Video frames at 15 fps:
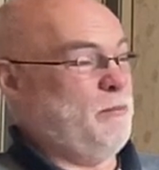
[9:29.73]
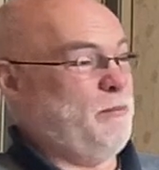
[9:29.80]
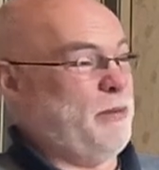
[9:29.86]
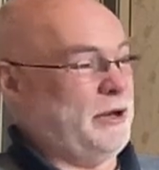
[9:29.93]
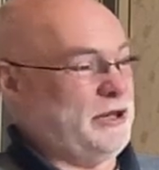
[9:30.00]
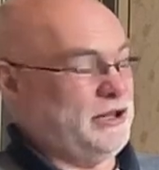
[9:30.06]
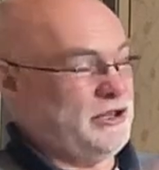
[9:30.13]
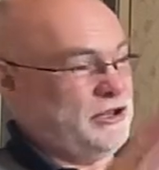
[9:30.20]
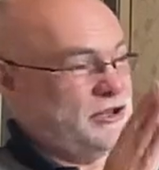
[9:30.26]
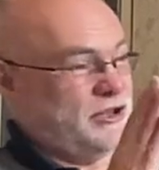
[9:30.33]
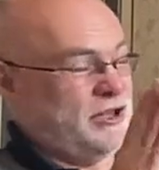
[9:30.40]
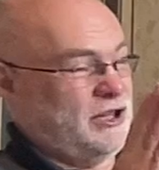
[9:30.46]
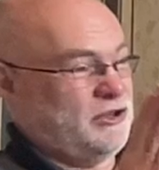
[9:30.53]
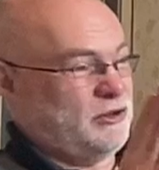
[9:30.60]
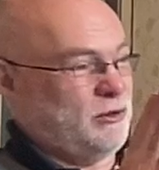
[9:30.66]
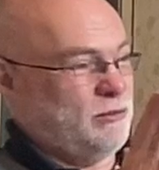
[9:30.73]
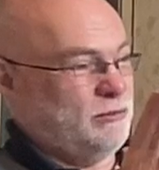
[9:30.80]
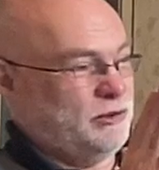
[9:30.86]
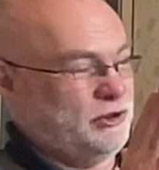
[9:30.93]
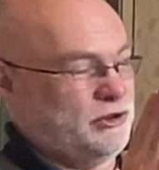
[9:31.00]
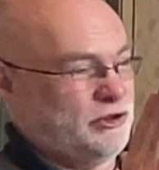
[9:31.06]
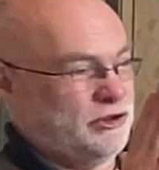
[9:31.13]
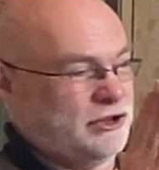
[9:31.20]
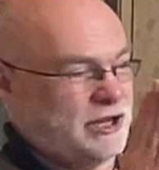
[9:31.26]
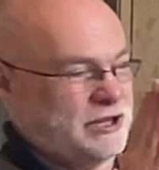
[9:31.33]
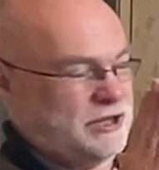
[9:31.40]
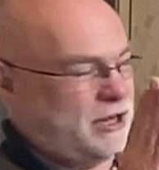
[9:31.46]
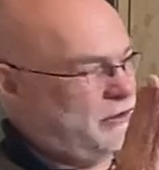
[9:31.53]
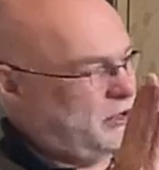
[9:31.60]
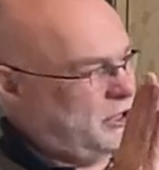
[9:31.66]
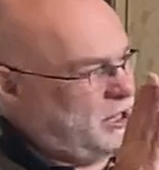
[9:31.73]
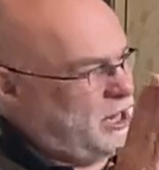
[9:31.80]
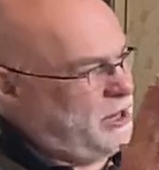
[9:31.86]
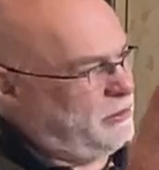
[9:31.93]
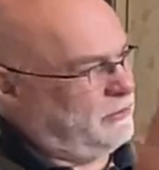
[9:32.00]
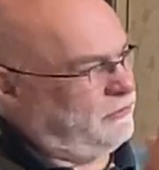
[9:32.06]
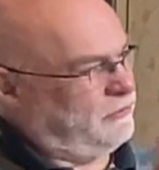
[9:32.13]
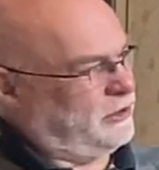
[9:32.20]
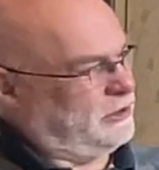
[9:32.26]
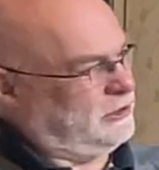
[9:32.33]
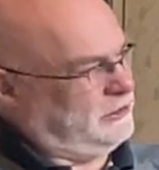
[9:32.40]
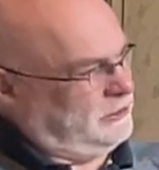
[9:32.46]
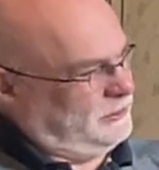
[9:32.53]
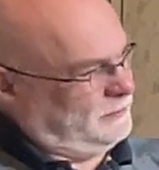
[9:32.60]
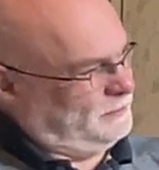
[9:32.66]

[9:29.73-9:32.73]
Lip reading: but it's almost just like down a narrow funnel.